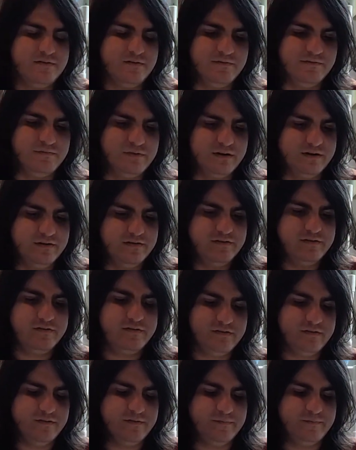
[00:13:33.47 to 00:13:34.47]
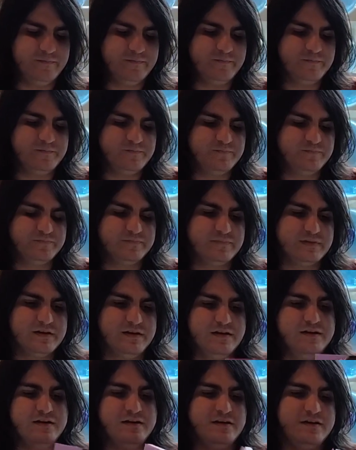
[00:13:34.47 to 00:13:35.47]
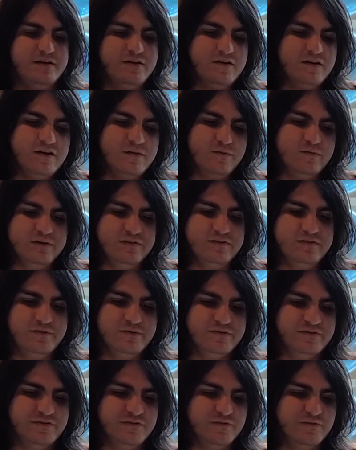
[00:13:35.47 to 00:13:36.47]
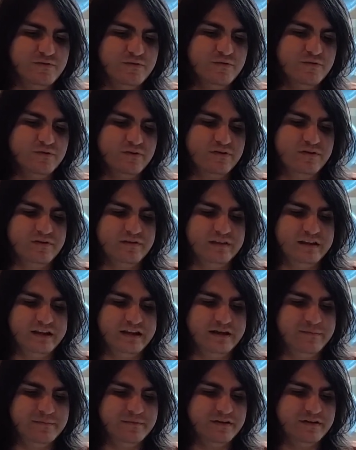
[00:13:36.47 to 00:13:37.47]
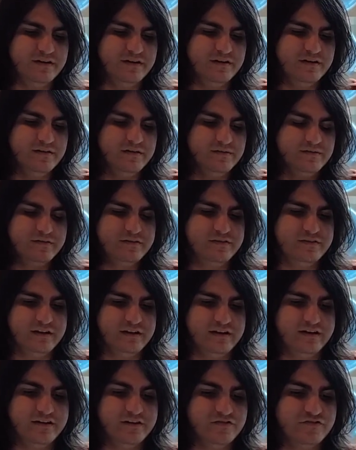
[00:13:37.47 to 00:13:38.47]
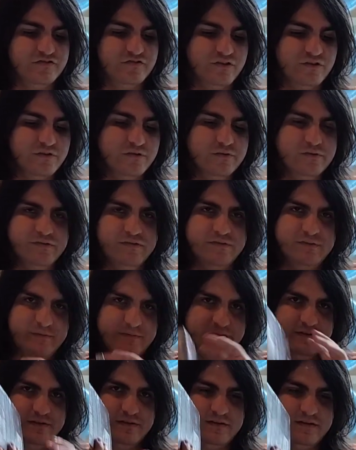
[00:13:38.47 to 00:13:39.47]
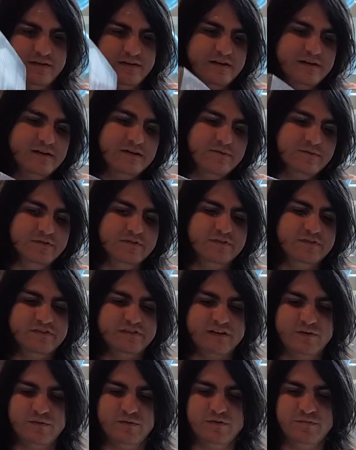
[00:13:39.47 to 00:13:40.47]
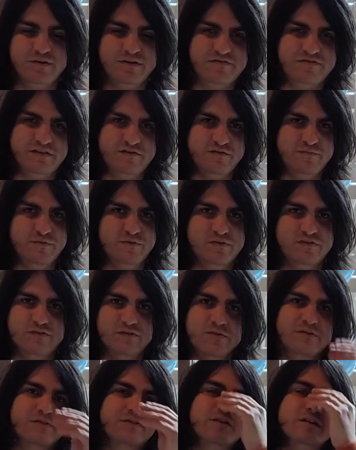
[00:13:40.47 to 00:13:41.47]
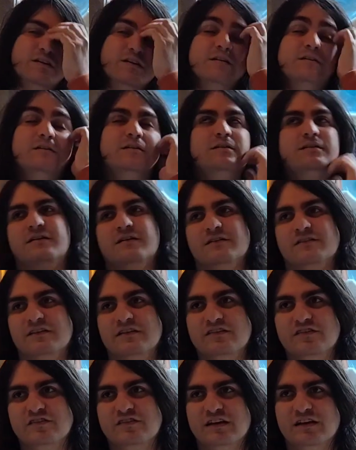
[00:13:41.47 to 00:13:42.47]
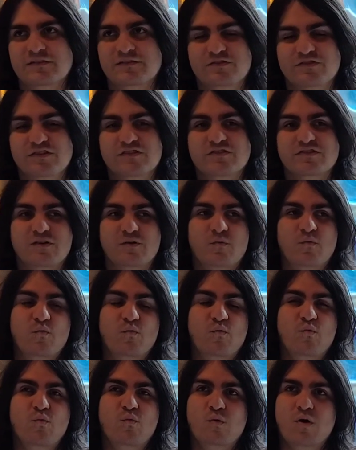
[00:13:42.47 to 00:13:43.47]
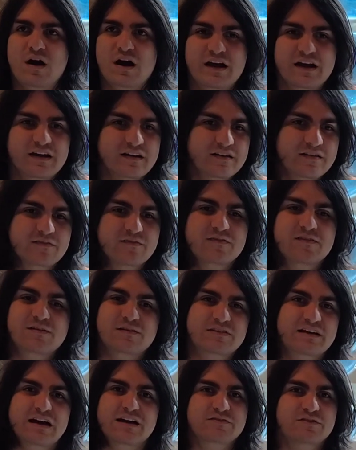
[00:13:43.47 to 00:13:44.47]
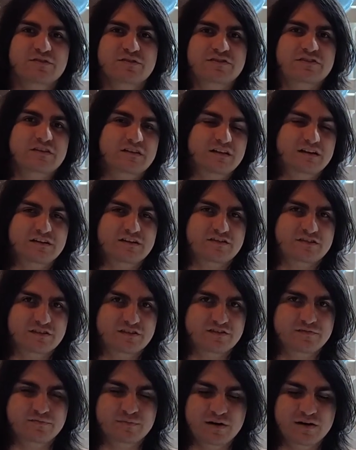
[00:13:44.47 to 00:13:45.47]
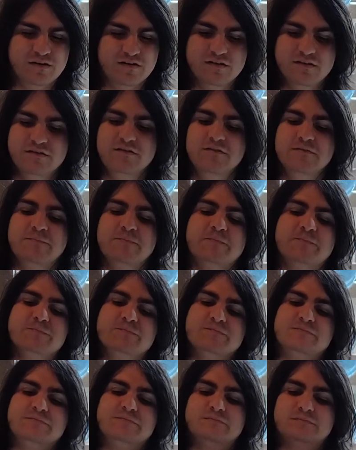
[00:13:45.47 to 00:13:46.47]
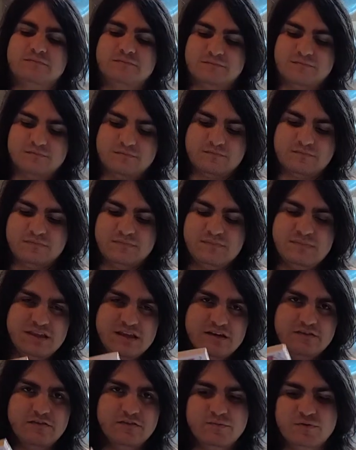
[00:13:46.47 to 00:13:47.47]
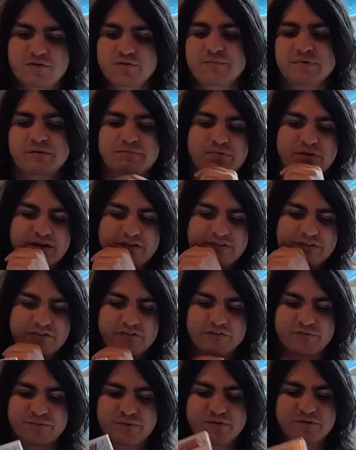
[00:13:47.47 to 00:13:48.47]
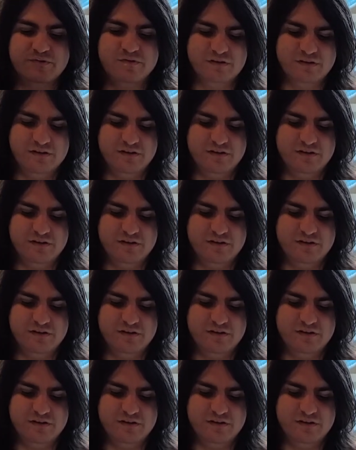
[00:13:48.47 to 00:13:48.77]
Alright. Here I went to a store named Second and Charles, which is like one of my favorite bookstores, because they just have such a wide and diverse selection of manga. And some good bin prices as well.